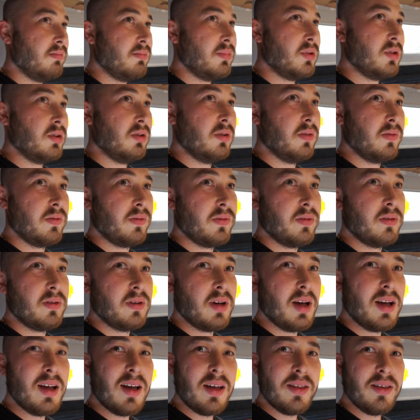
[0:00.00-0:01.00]
sort of.
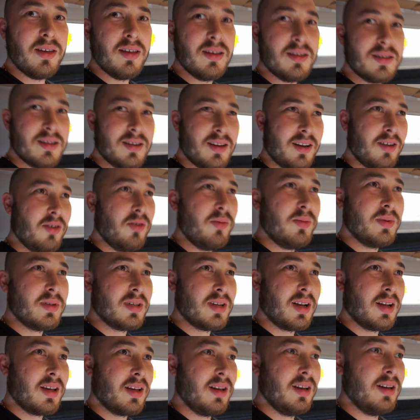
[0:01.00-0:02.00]
I think it's like
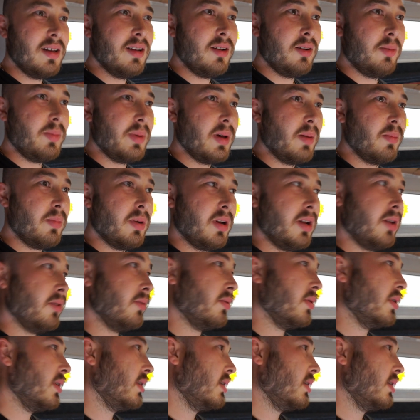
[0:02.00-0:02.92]
almost like a little bit blue.